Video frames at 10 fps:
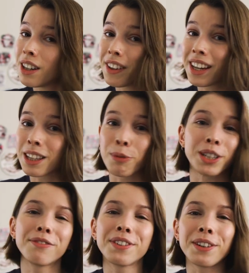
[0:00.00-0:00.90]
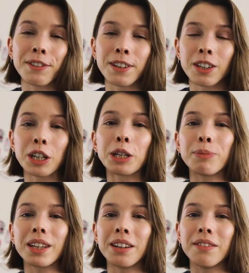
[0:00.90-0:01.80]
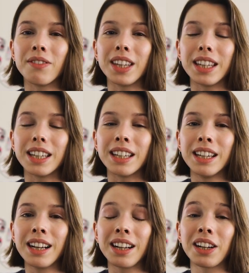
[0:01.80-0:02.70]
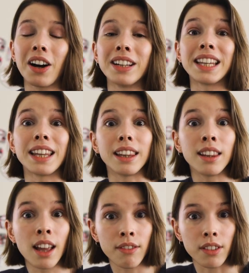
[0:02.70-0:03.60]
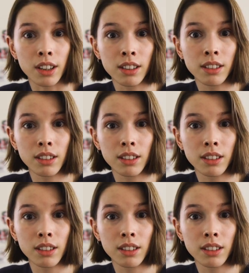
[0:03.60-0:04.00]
if it gets more difficult in terms of the content level,